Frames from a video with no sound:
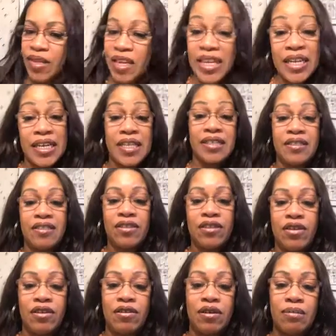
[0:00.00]
it is,
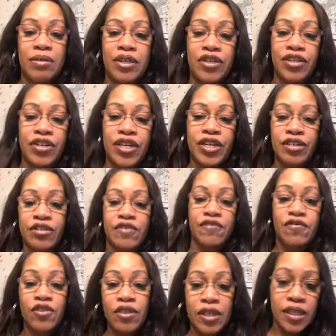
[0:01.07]
I mean, your hair is
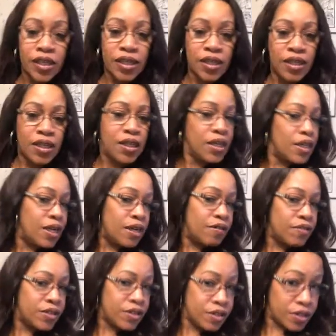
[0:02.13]
fully
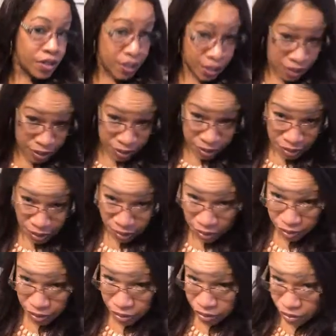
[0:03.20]
covered and,
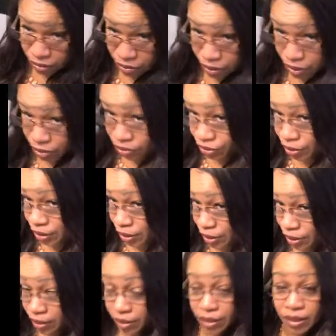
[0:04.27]

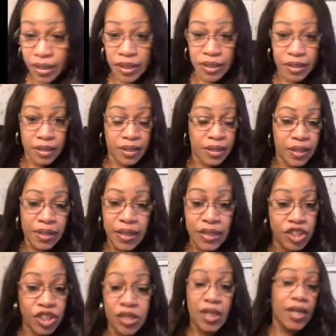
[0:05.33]
underneath, and
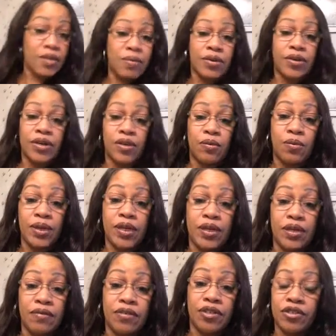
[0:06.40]
it's just like wearing a
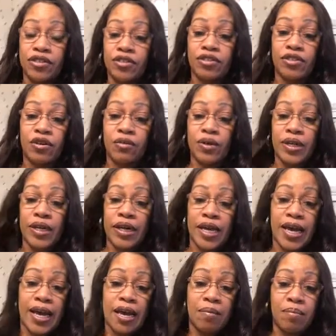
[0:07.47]
weave. You're sewing a
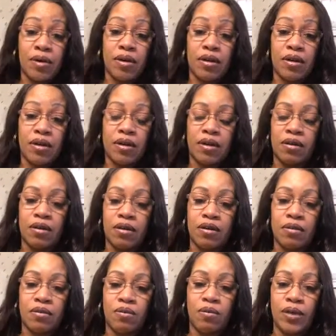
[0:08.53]
cap, a
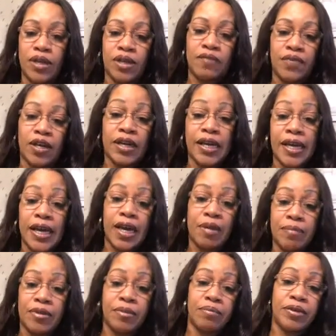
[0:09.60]
weave on a
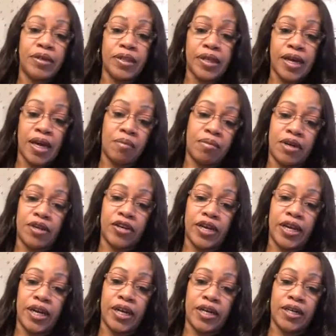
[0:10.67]
cap, and then putting the cap on your
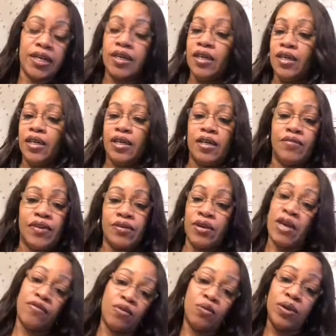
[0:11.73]
head. If you
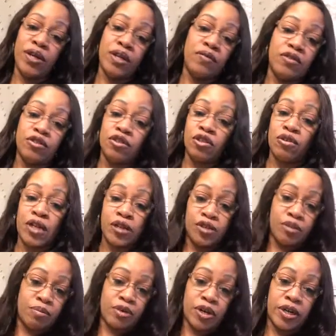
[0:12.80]
have a weave, you sew
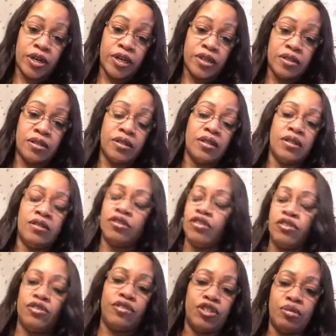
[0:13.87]
down your braids, or
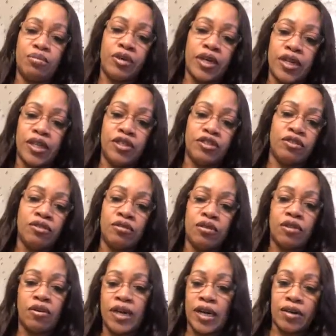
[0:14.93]
you do your braids, you
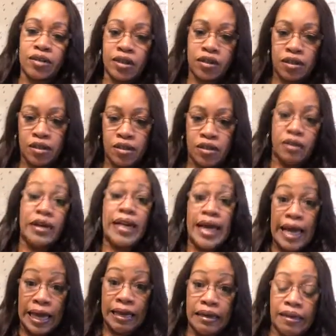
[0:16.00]
sew down a
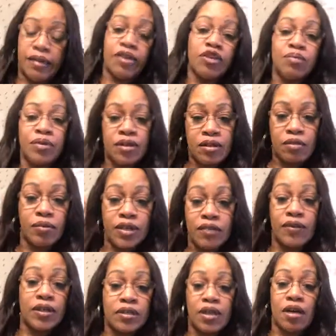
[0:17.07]
net, and then you put the
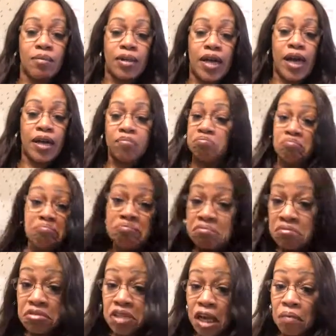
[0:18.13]
weave on top of that.
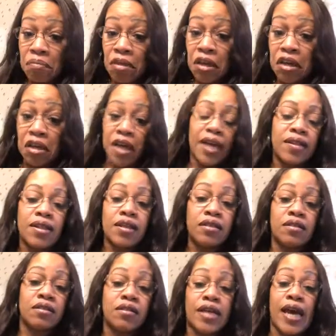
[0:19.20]
Same thing. And
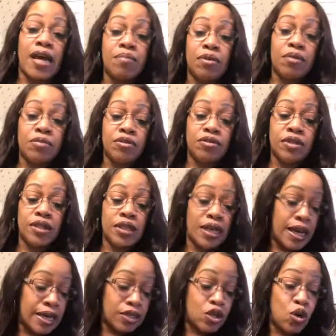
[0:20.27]
this cap I'm using
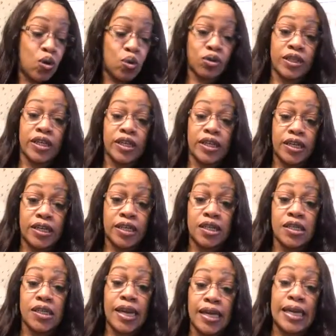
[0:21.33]
has holes in it, and it
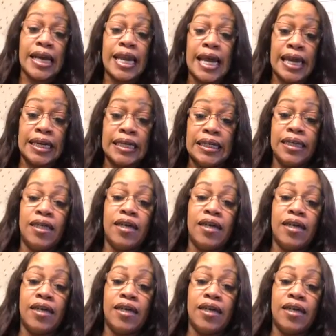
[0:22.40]
looks like a net.